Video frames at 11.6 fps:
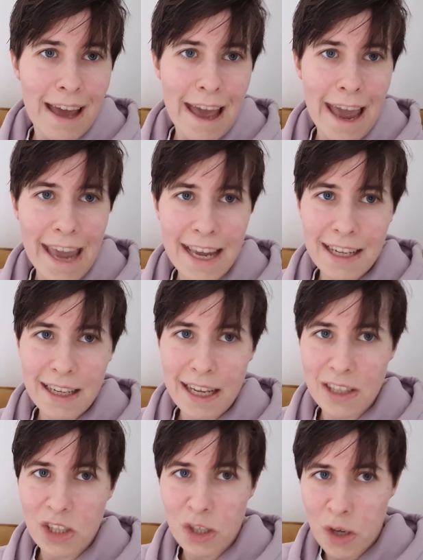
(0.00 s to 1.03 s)
hail
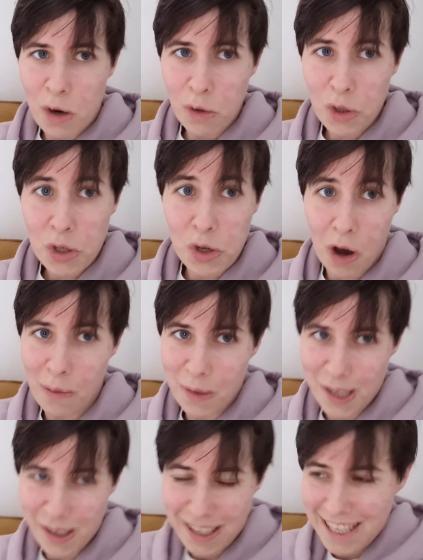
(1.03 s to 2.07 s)
and
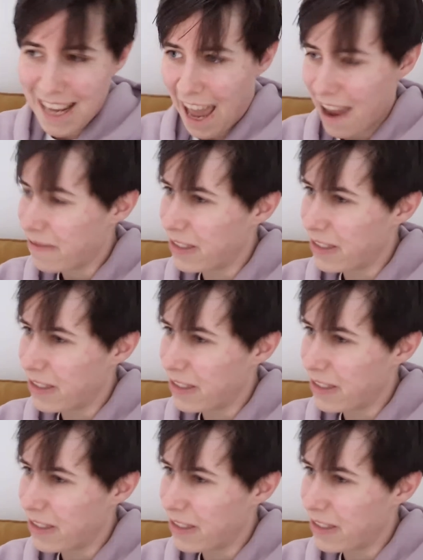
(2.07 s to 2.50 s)
snowstorms outside